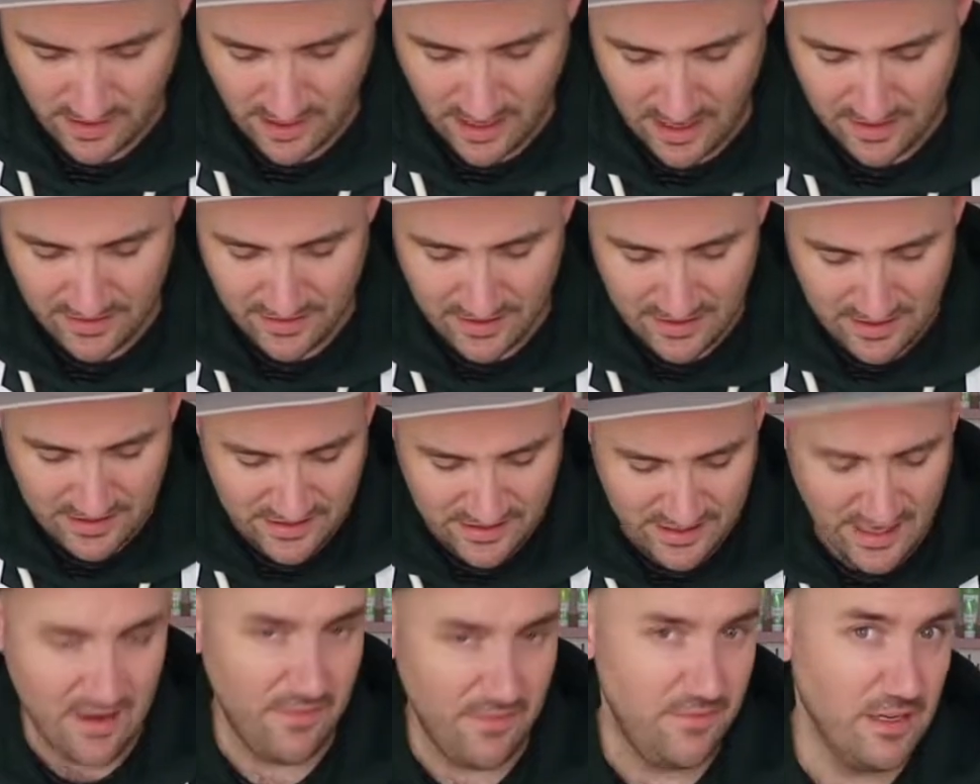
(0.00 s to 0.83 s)
And then it
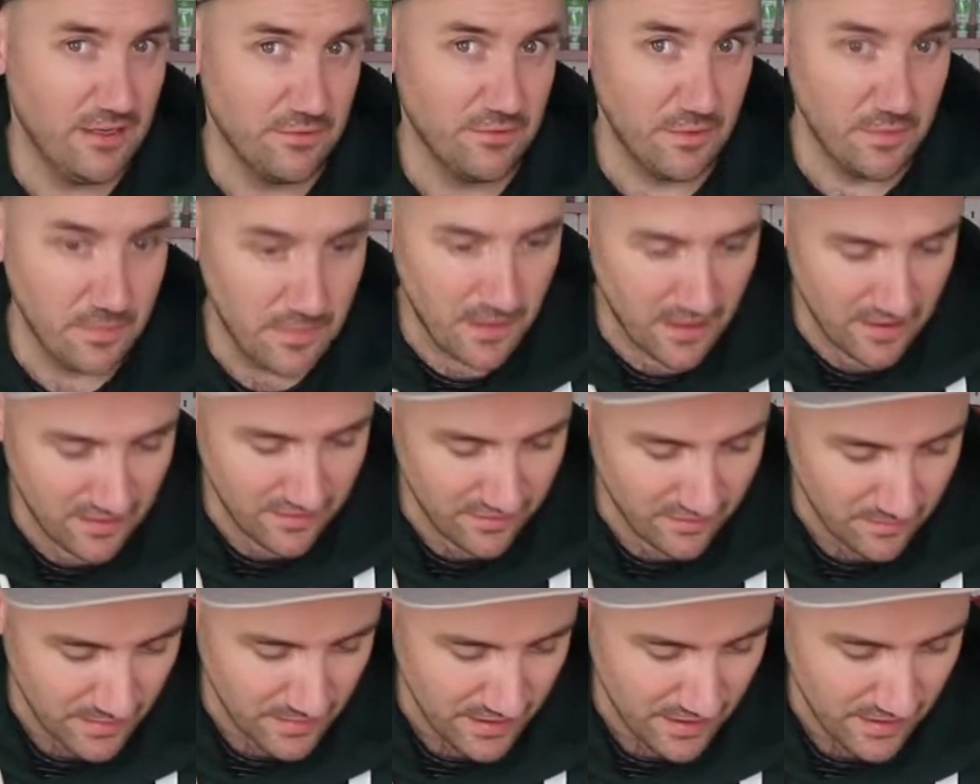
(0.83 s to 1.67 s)
definitely
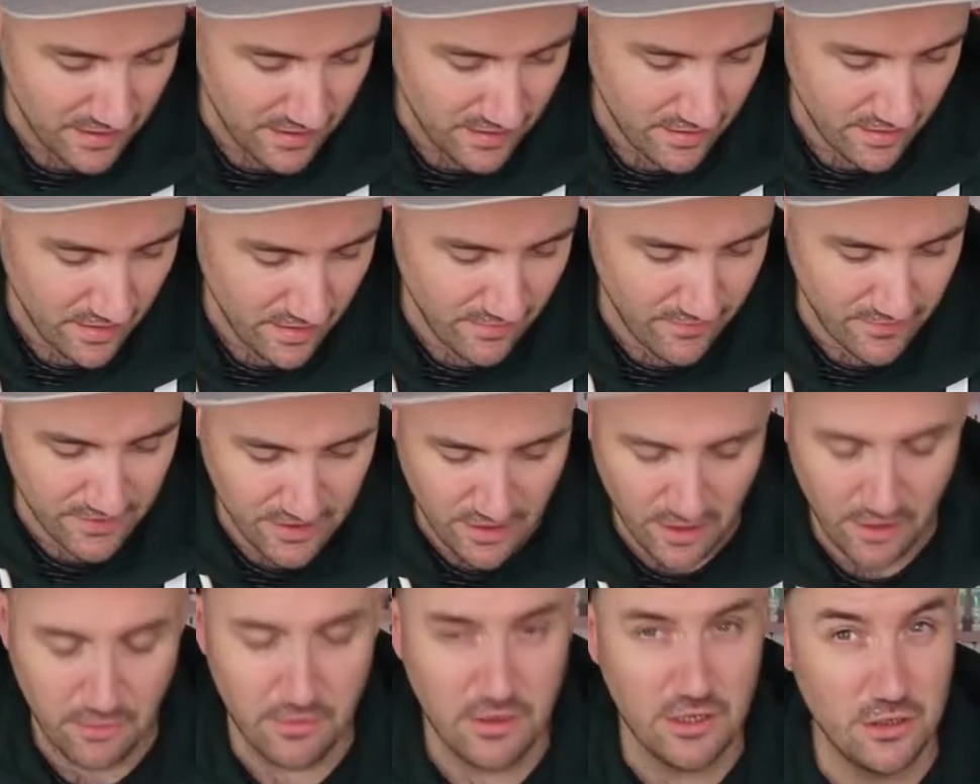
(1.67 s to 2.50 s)
reminds me of an
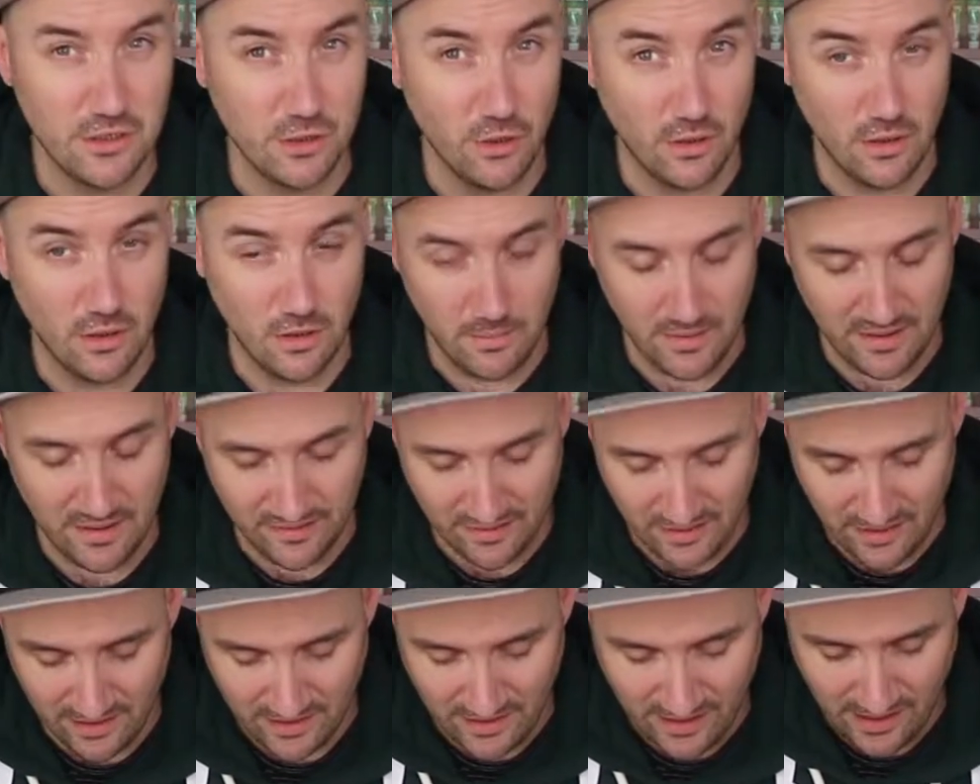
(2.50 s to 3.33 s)
Irish chocolate
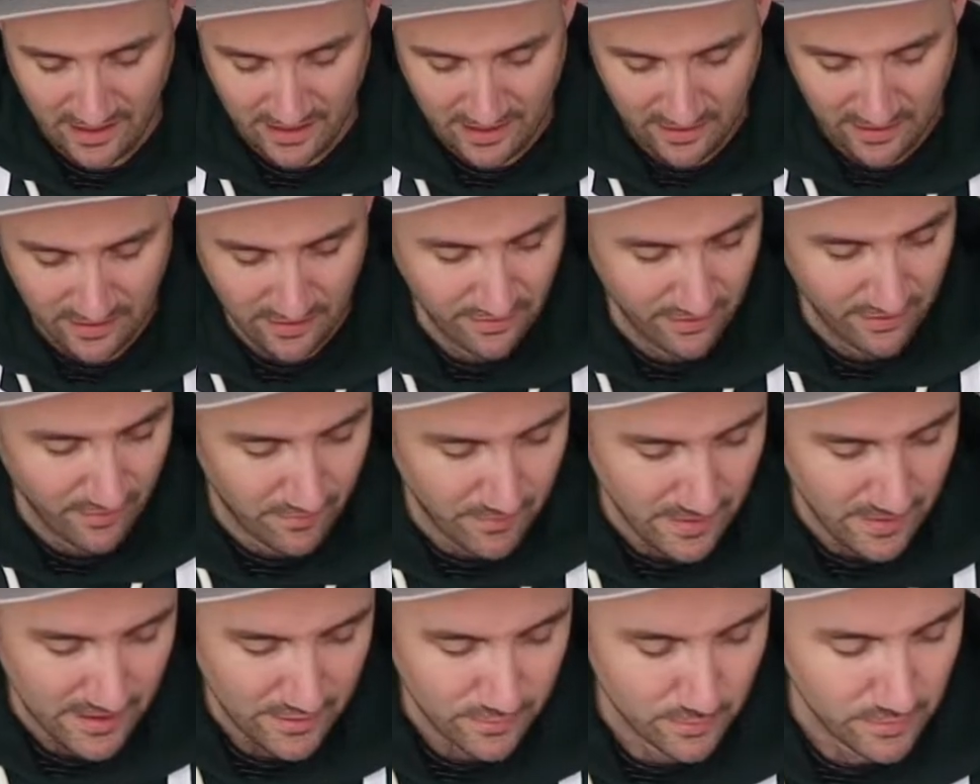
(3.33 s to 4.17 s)
biscuit cake, because I've
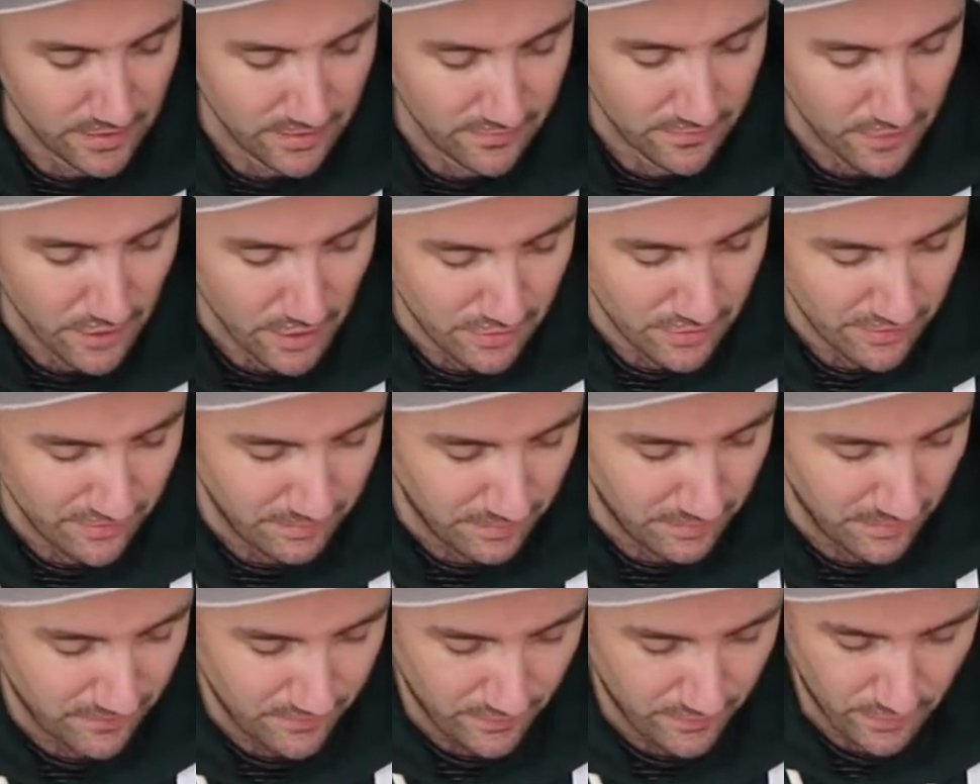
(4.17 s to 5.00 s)
made one of those
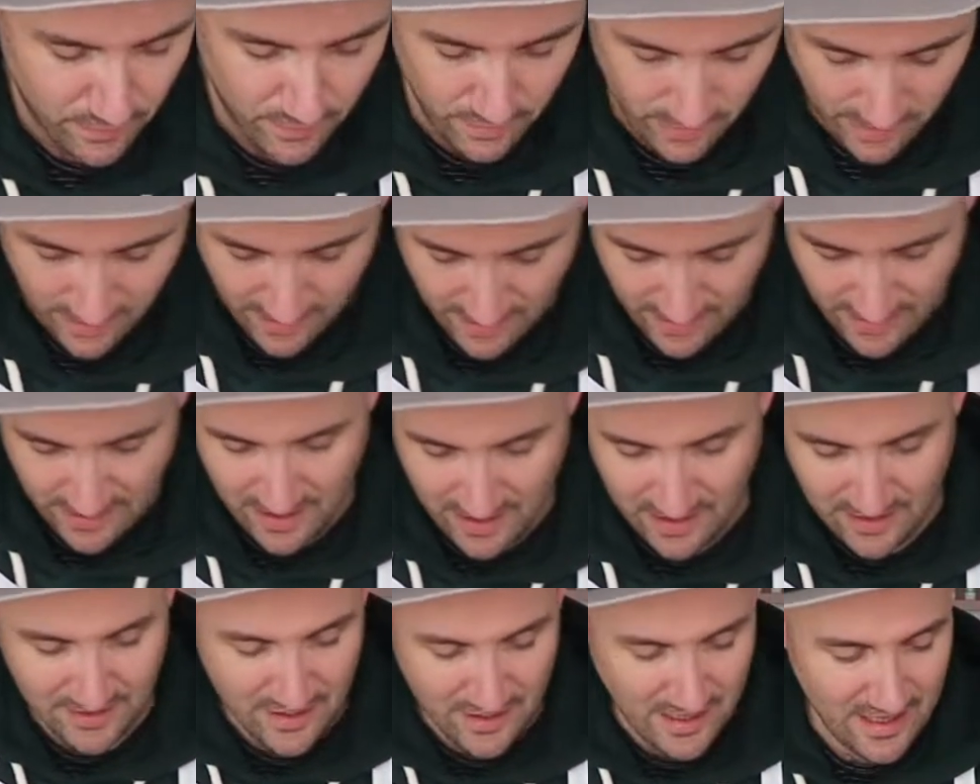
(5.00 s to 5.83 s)
before,
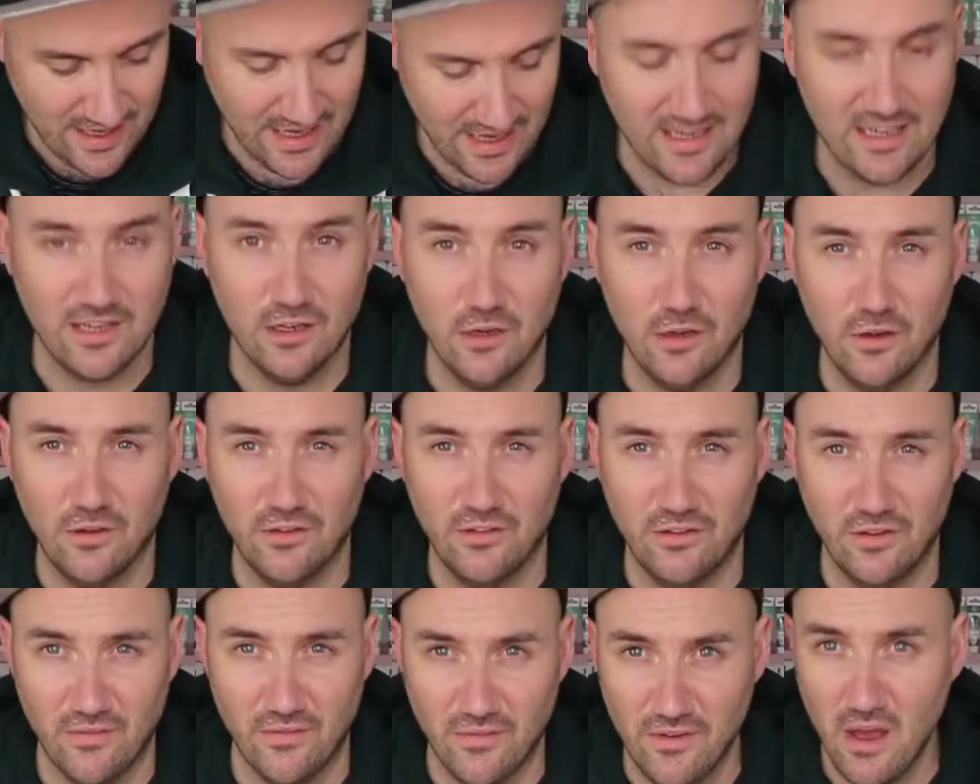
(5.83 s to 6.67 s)
and that had
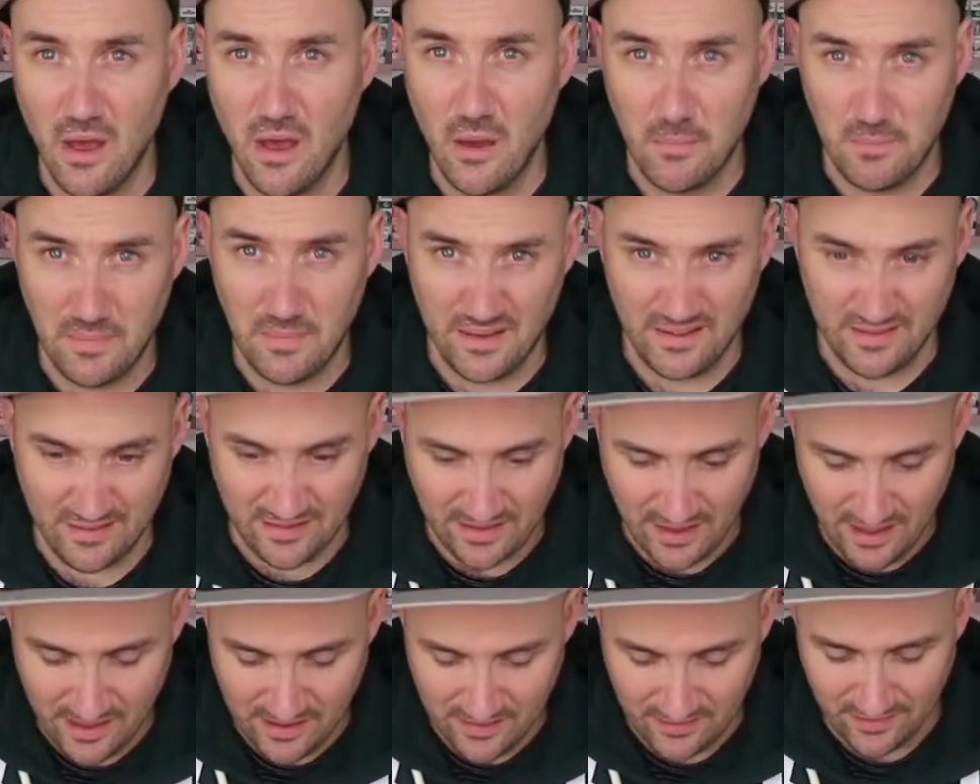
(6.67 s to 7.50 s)
lots of
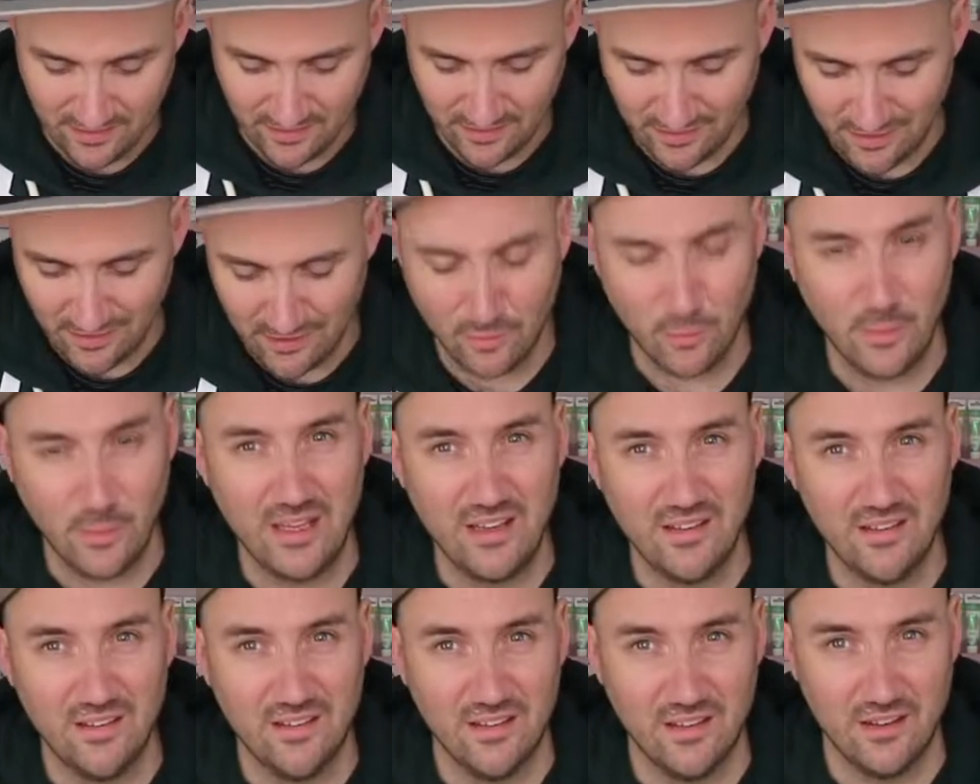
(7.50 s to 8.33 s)
biscuits and
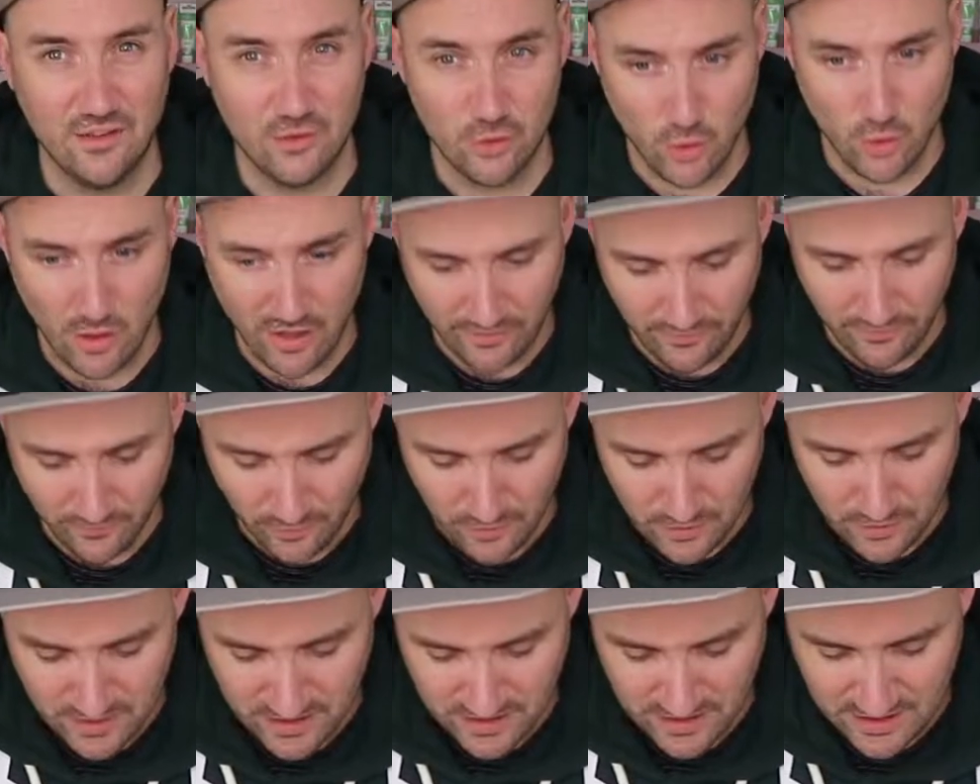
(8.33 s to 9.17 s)
sweets and dried
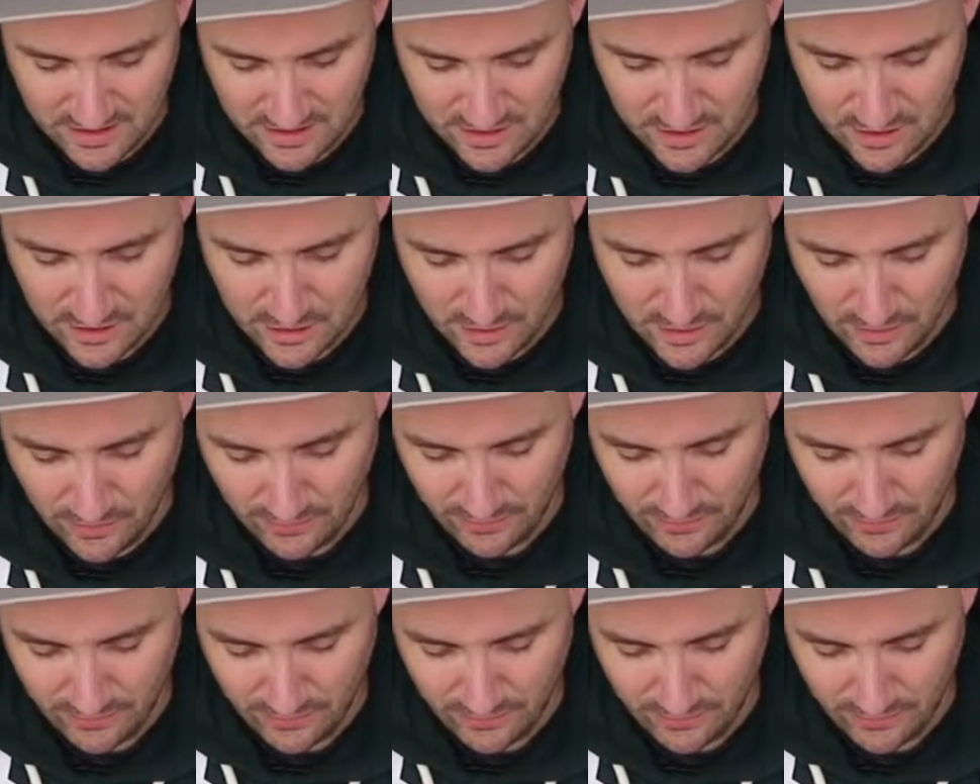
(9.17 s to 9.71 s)
fruit in it too.